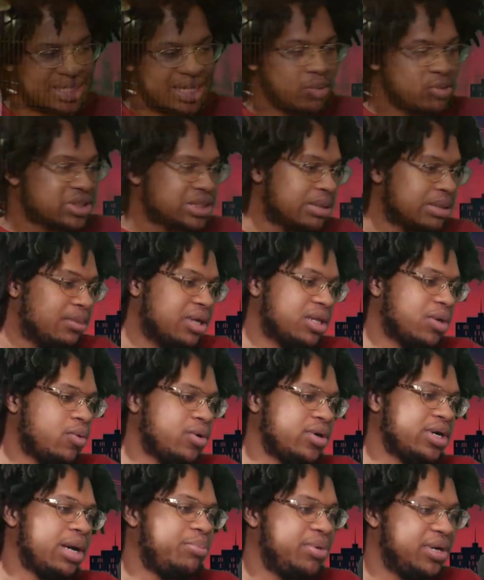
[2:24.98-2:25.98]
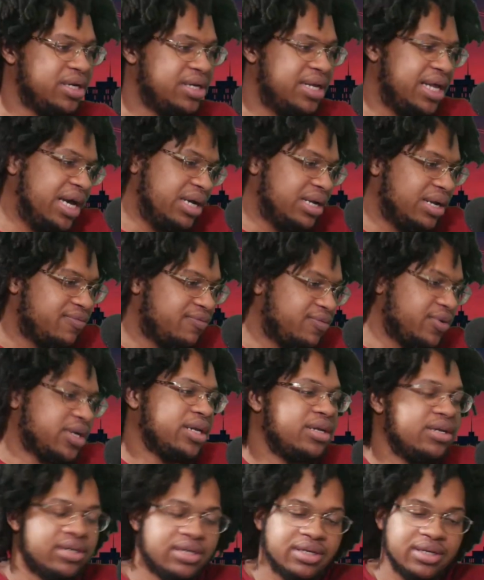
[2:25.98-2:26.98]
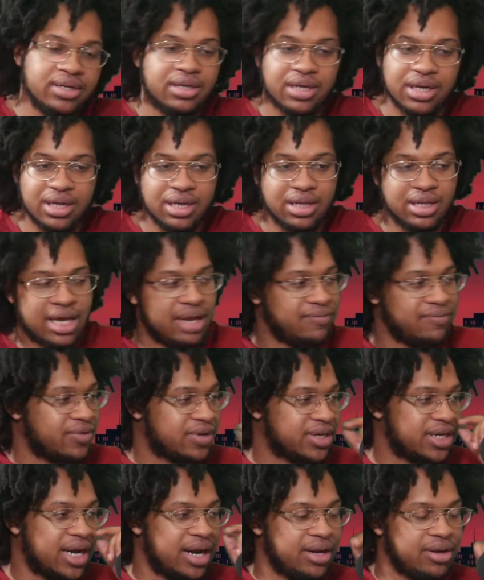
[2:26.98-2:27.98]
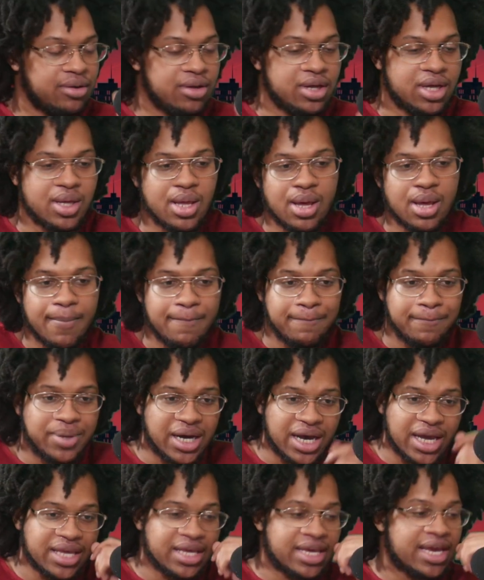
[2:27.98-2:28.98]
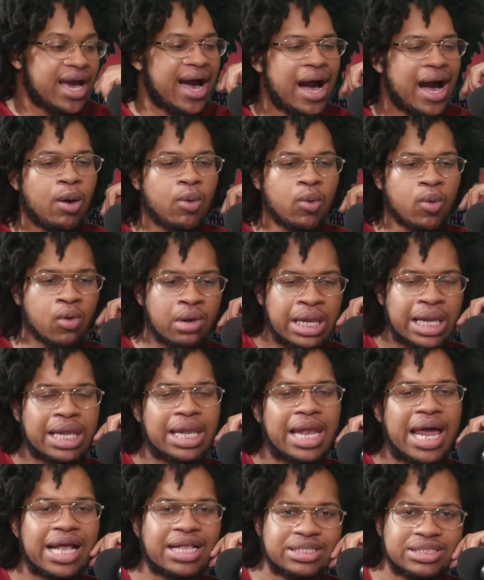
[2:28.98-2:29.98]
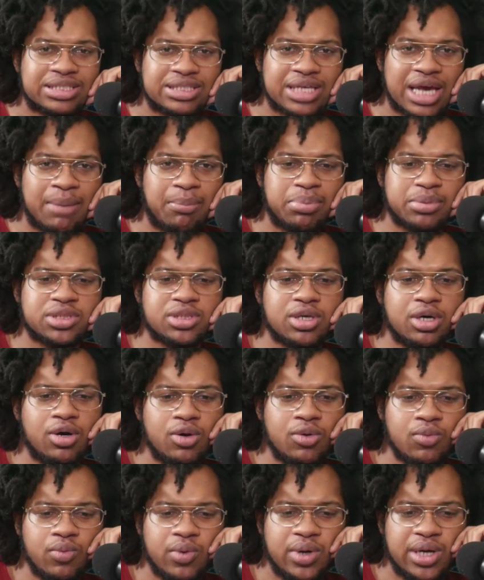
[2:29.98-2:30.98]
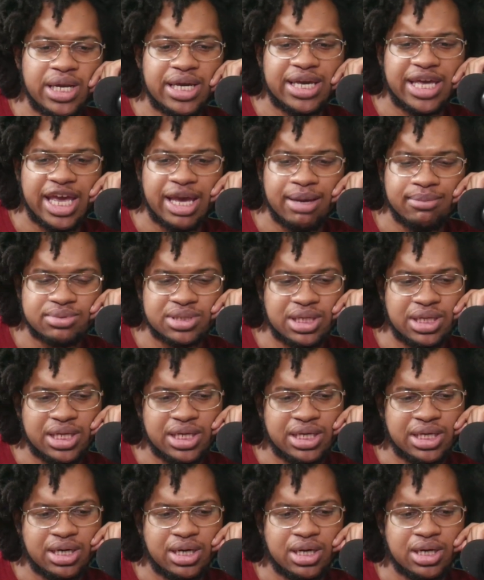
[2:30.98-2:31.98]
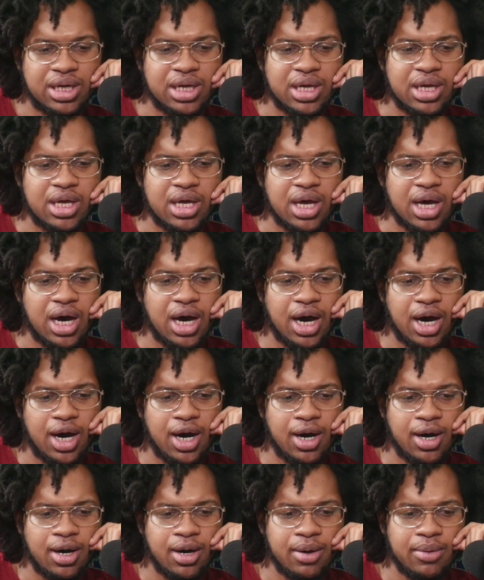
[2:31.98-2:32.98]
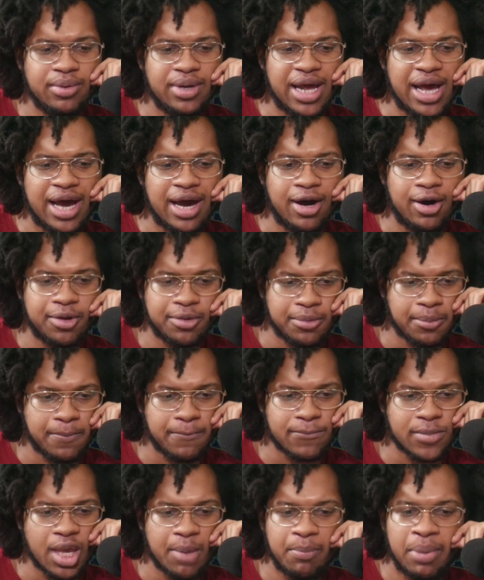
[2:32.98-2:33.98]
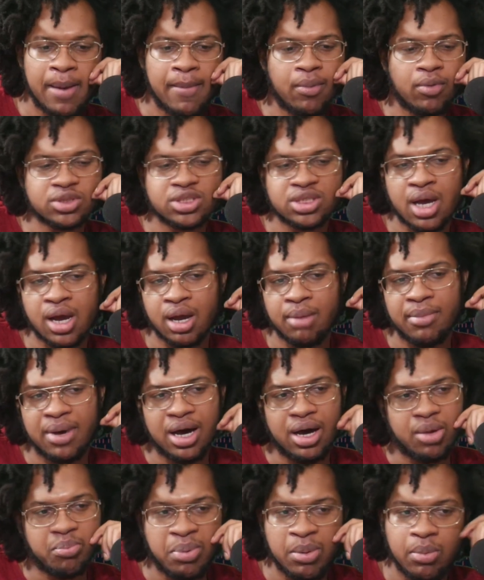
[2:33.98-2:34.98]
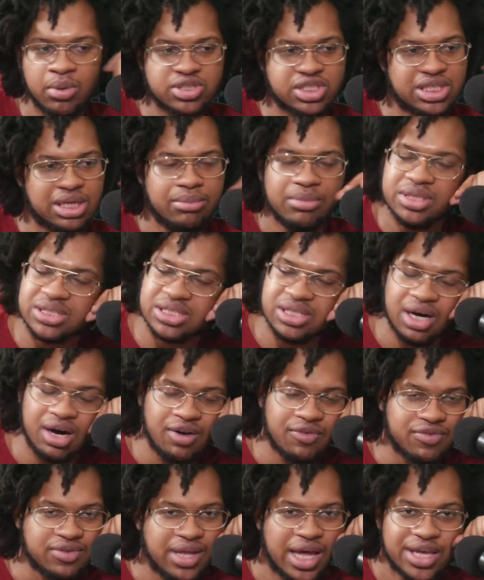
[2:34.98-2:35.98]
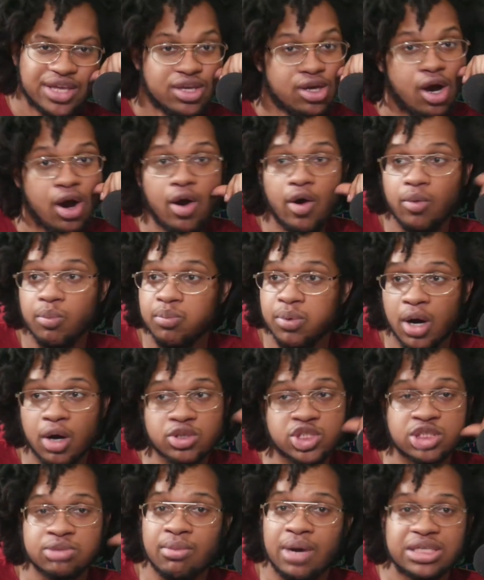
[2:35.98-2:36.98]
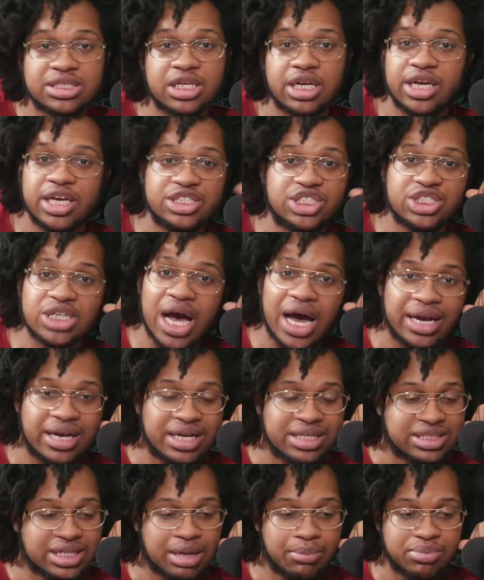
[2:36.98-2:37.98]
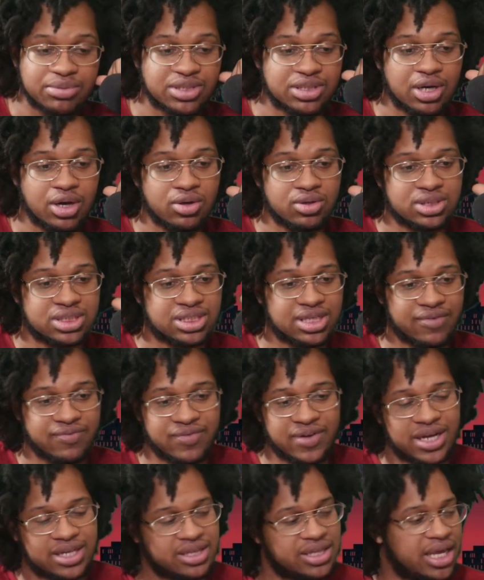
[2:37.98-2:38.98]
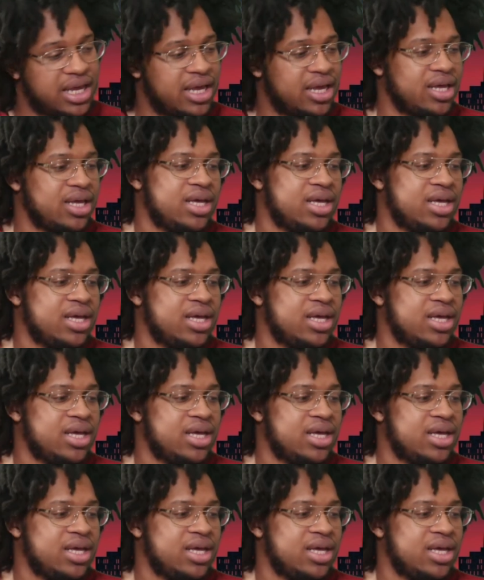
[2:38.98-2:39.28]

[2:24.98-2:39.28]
was some other word I put down. I forgot it. But yeah, I really liked this episode when it came to Leon. Now, people sent me stuff like, yo, bro, someone's going to get shot in this episode and stuff like that.